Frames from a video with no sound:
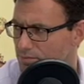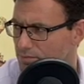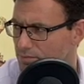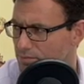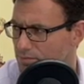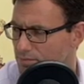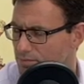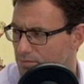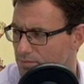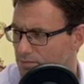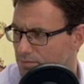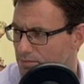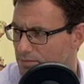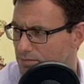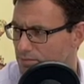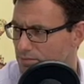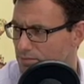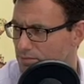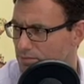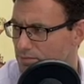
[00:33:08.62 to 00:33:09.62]

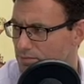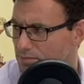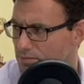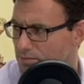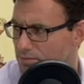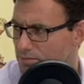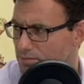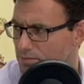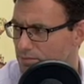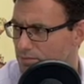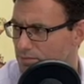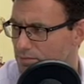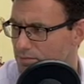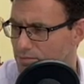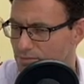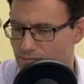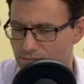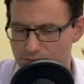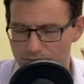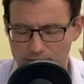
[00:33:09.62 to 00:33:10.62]

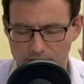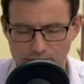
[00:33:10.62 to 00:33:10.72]
(not speaking)